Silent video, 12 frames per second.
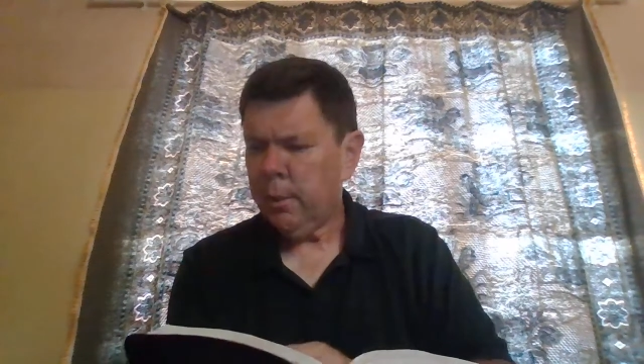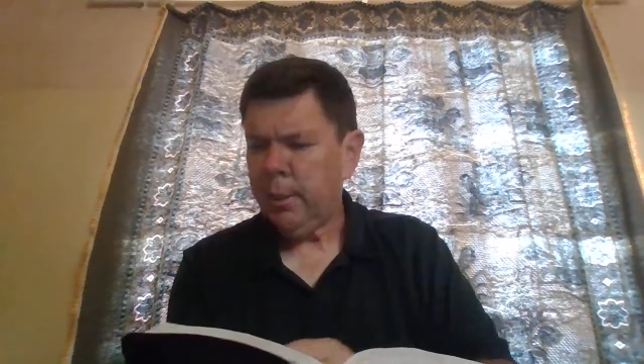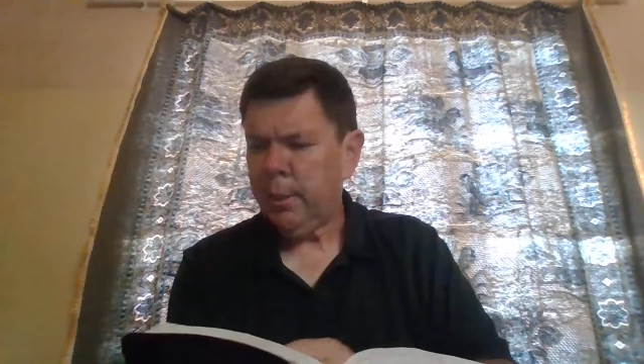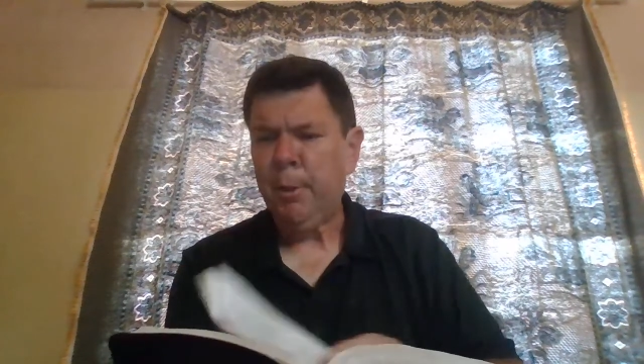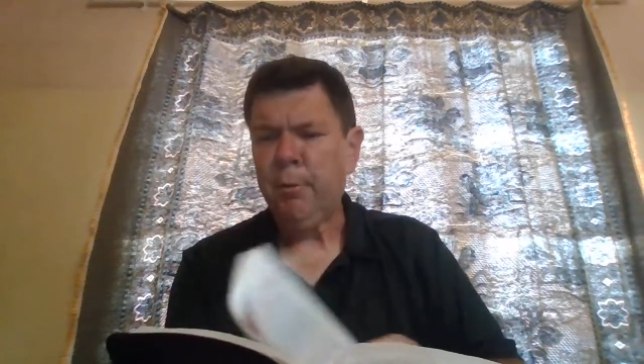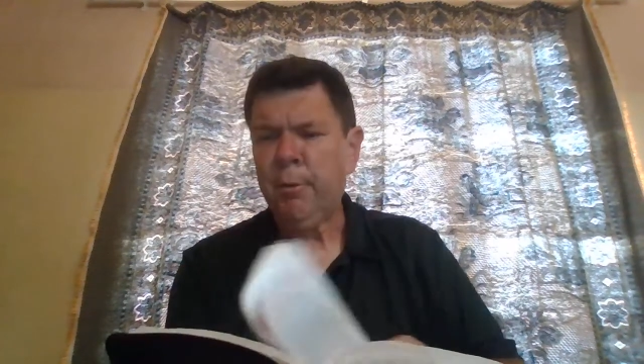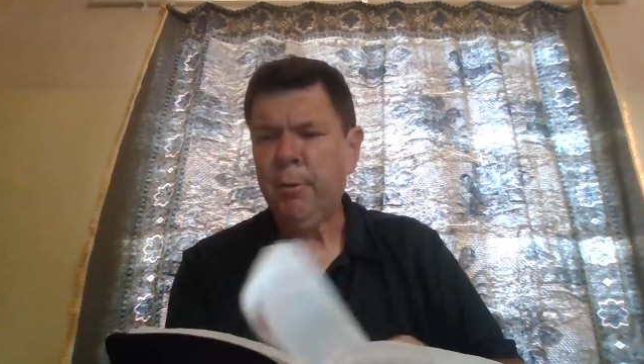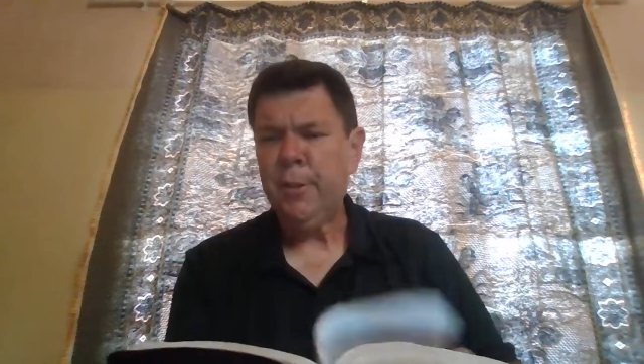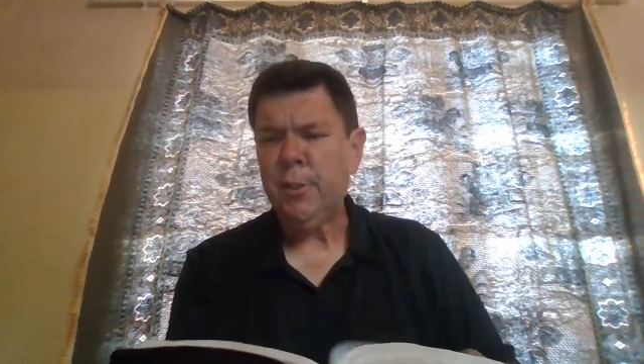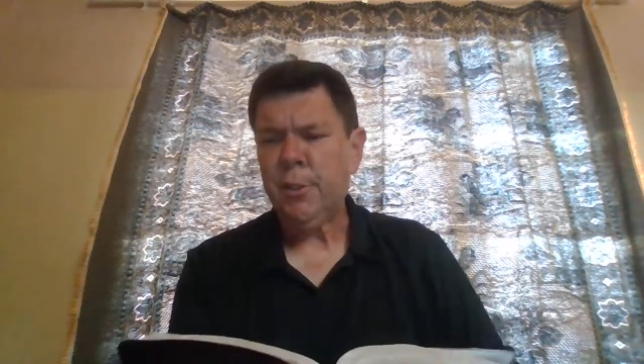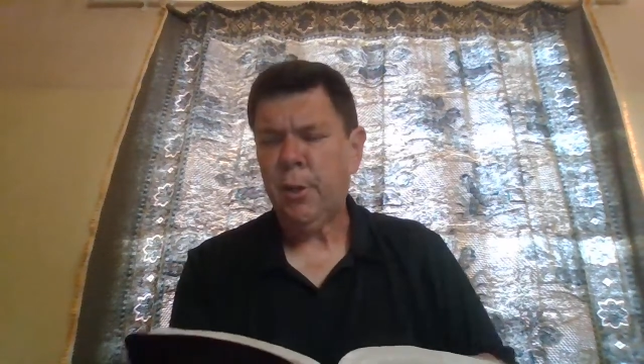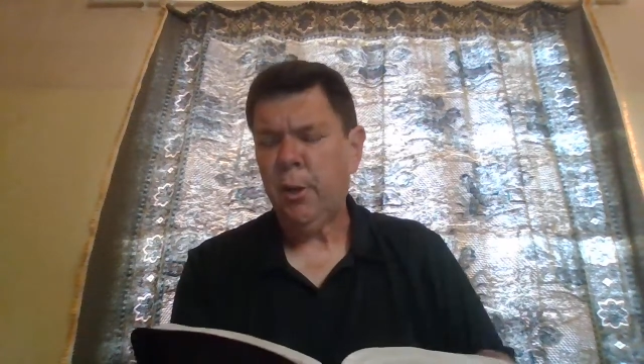Let me read
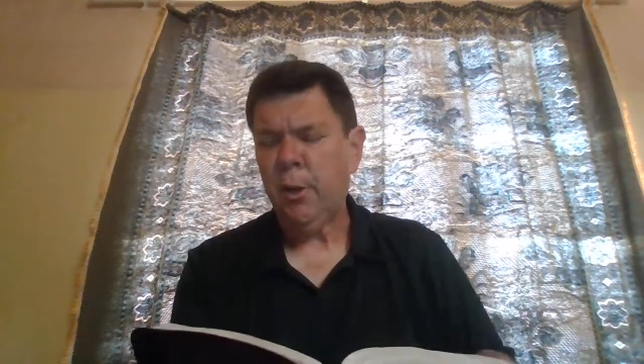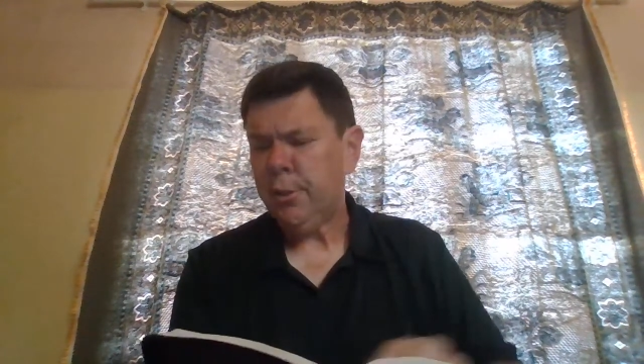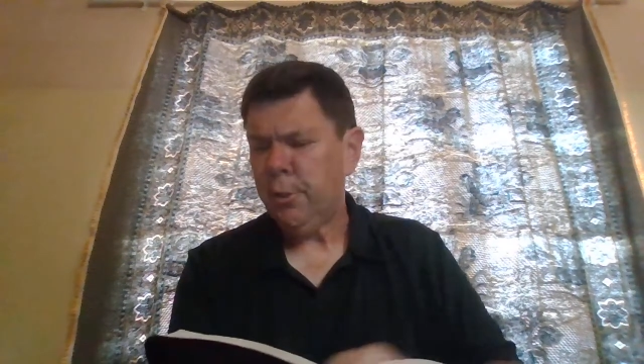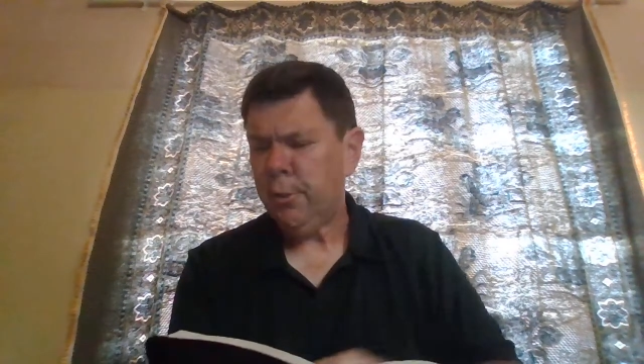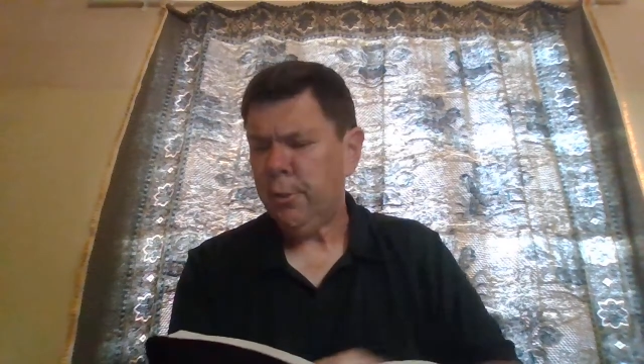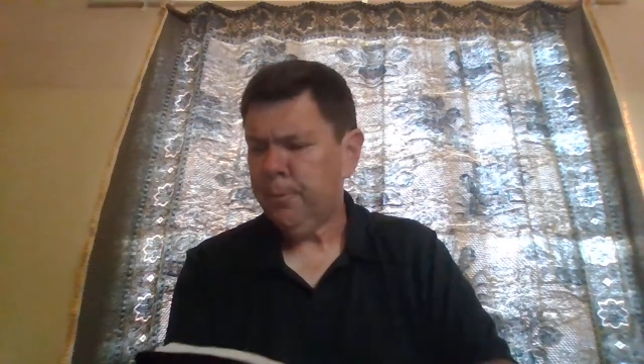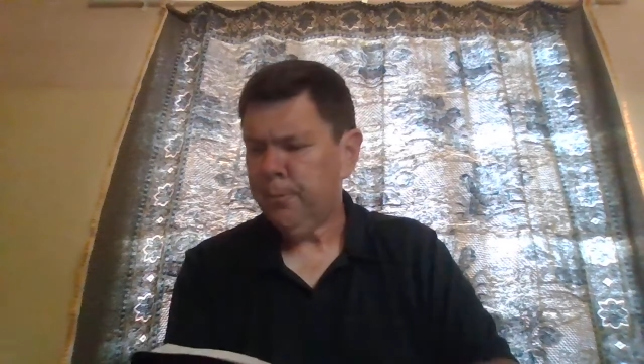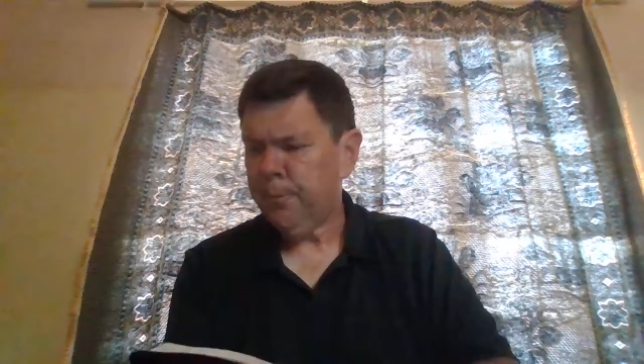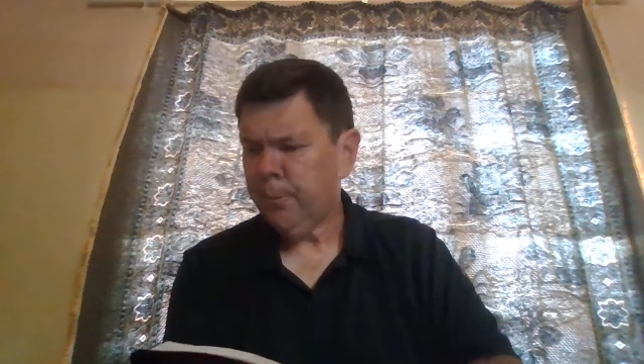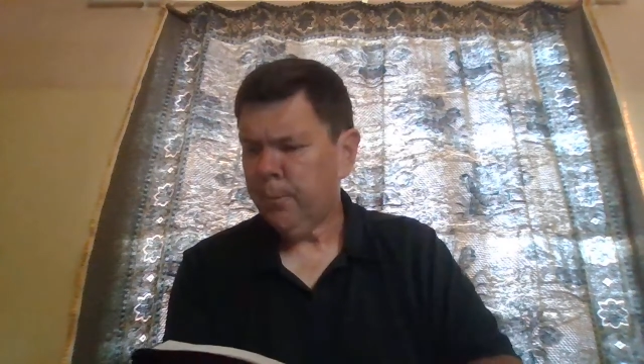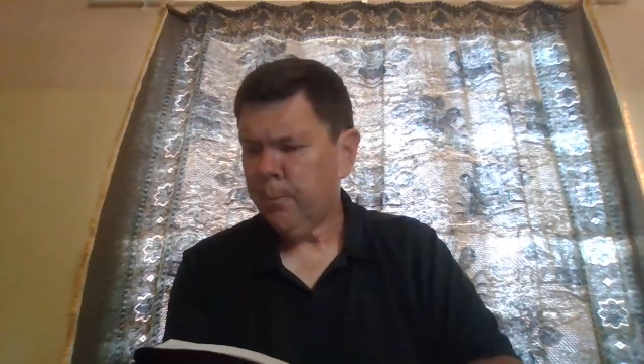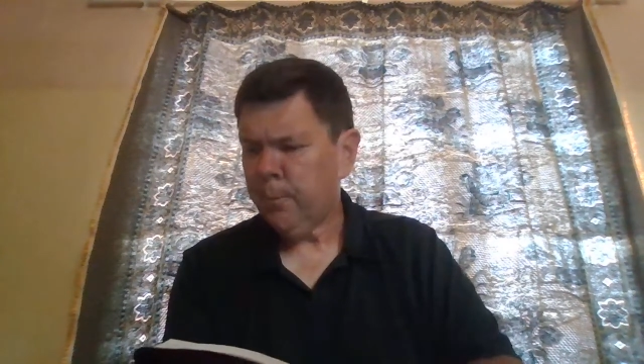this also
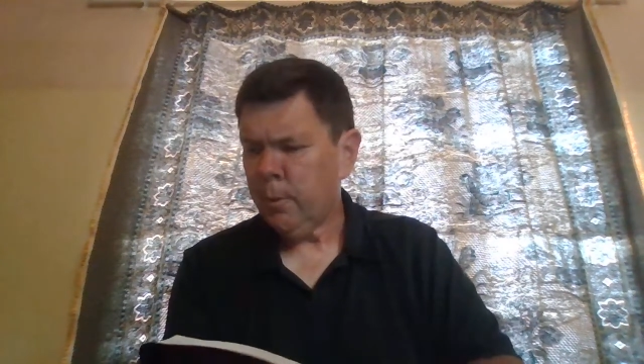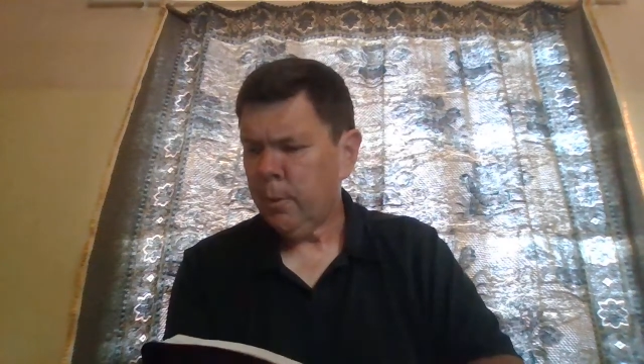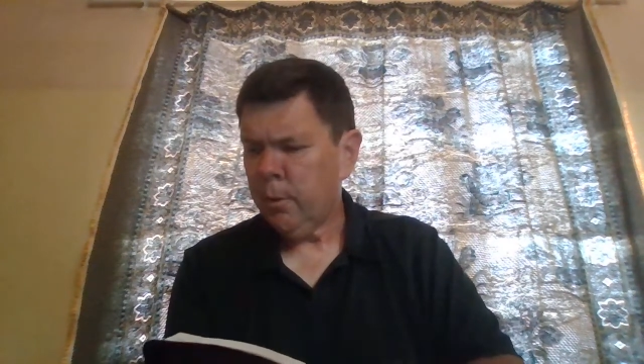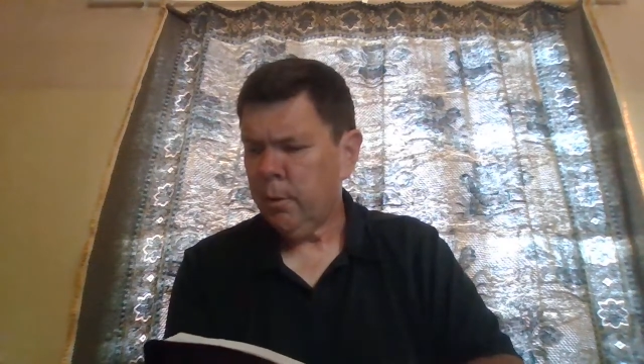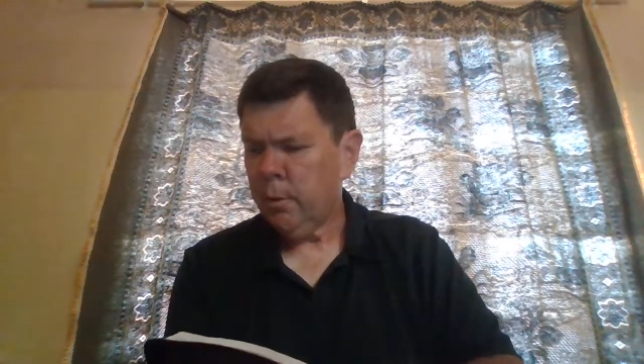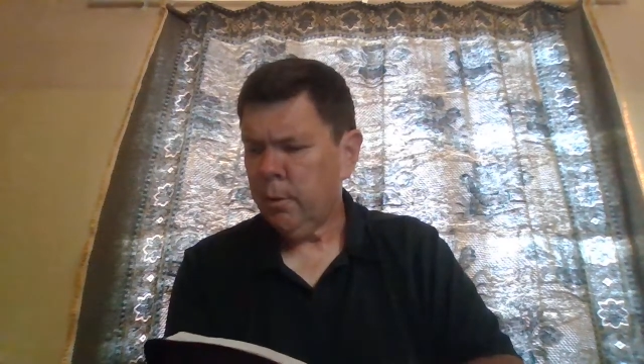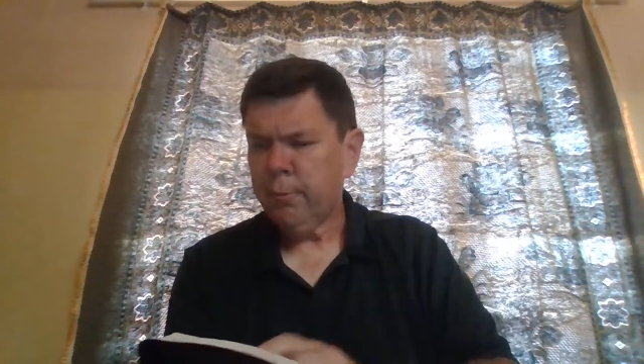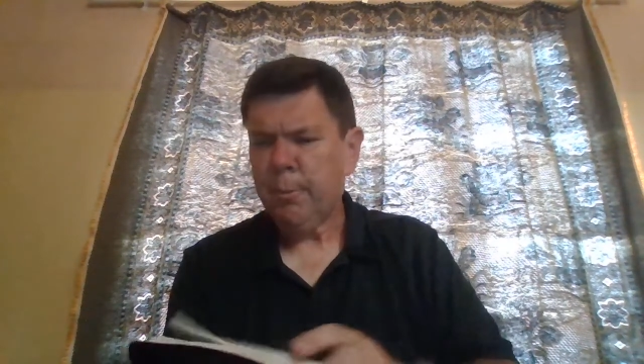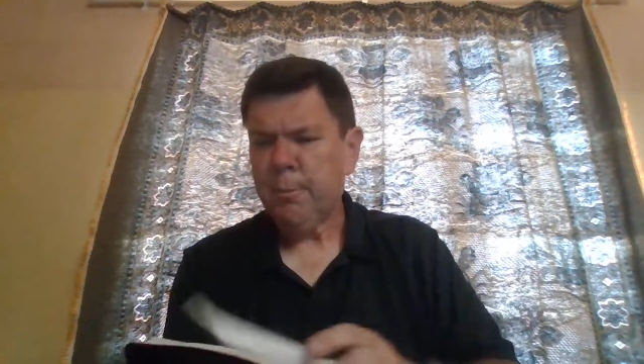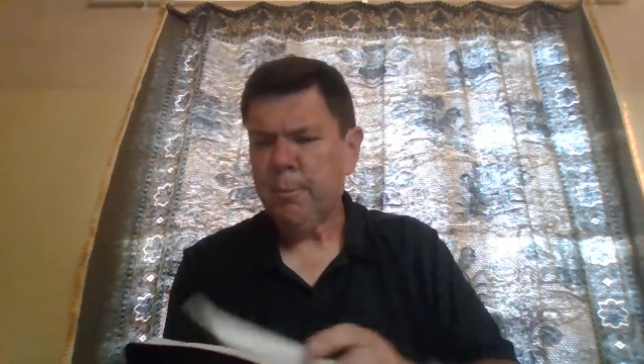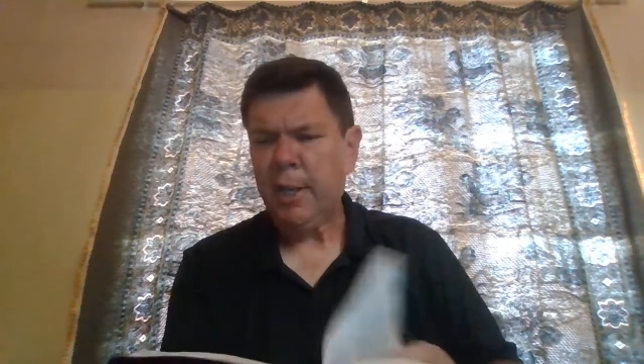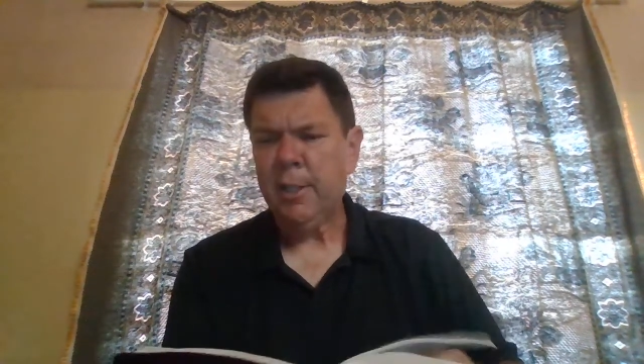
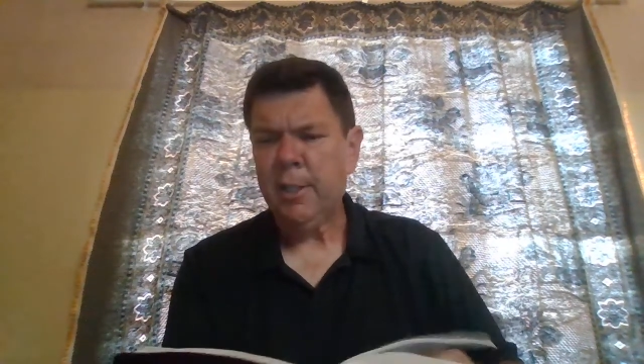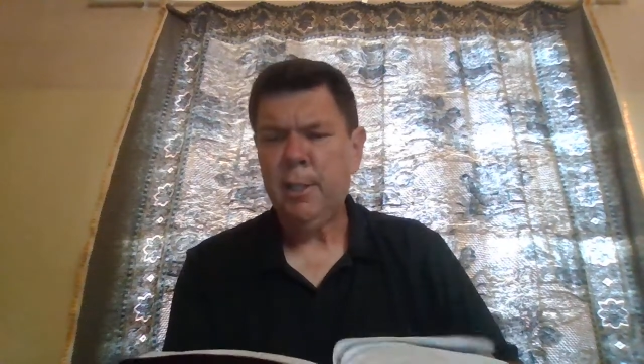from 2